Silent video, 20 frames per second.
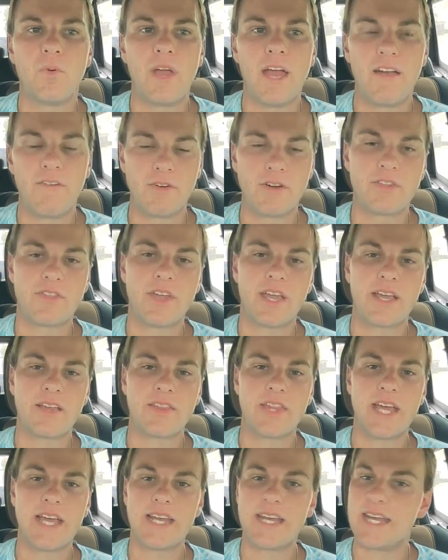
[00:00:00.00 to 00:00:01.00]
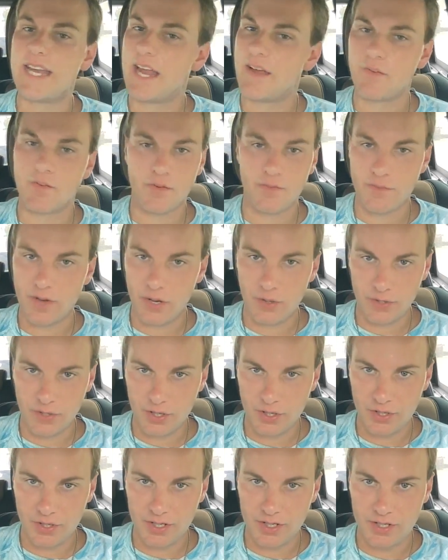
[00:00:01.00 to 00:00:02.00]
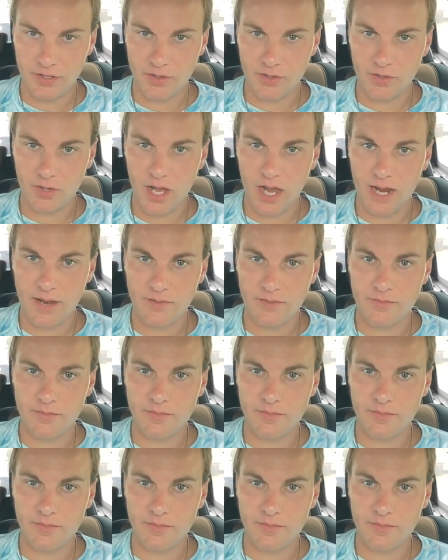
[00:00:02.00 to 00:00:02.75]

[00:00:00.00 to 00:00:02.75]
everything that never felt good in your life,